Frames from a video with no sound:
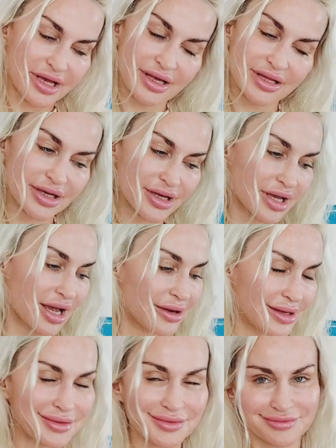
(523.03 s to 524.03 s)
Look,
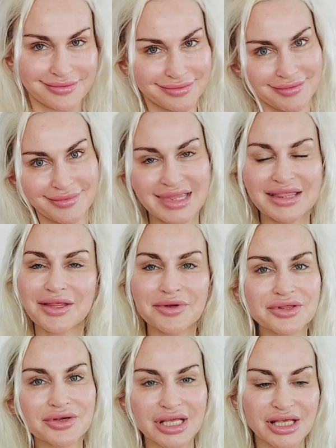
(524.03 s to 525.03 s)
they're
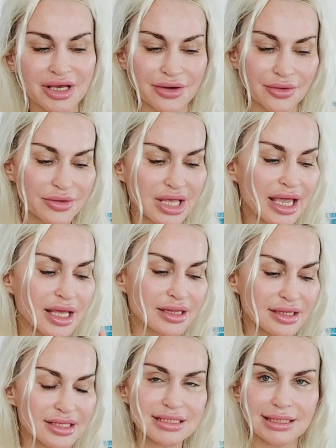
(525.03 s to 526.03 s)
in their ego, okay?
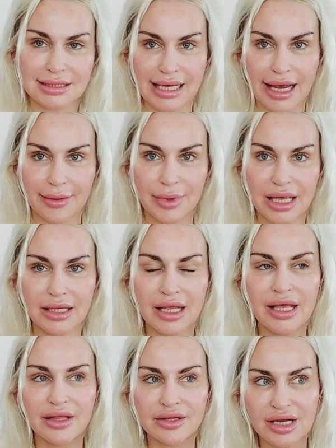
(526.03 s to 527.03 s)
These things happen.
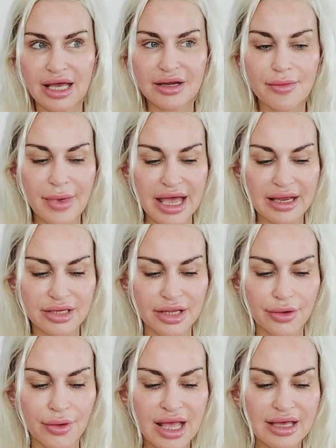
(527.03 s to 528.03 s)
They're kind of mad at
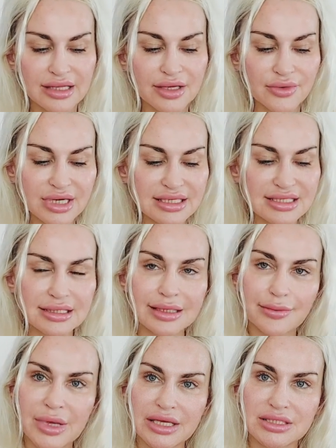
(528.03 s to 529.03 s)
you. Think what I see
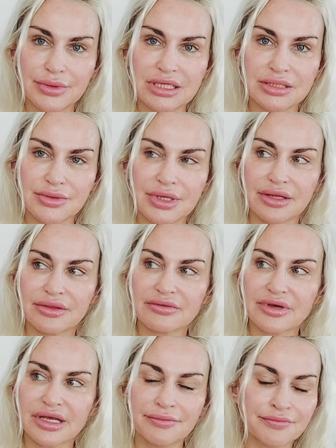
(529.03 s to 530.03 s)
in May
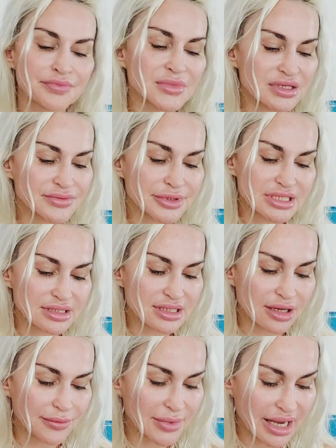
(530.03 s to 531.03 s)
2023. This person's
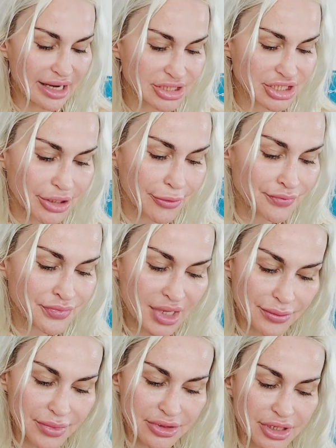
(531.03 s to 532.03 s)
coming at you,
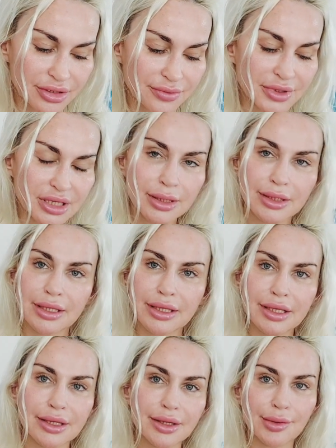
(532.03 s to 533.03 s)
but they're going to be a
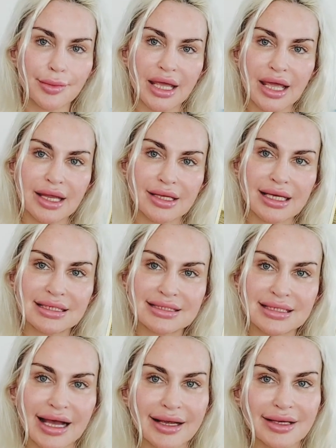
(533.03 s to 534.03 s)
little bit, it's
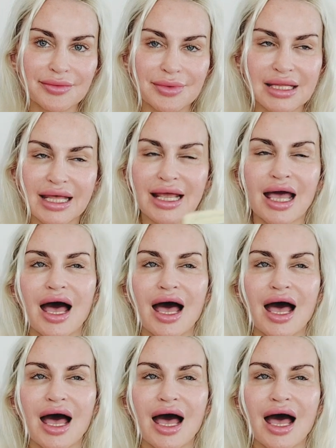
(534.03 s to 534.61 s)
not going to be like,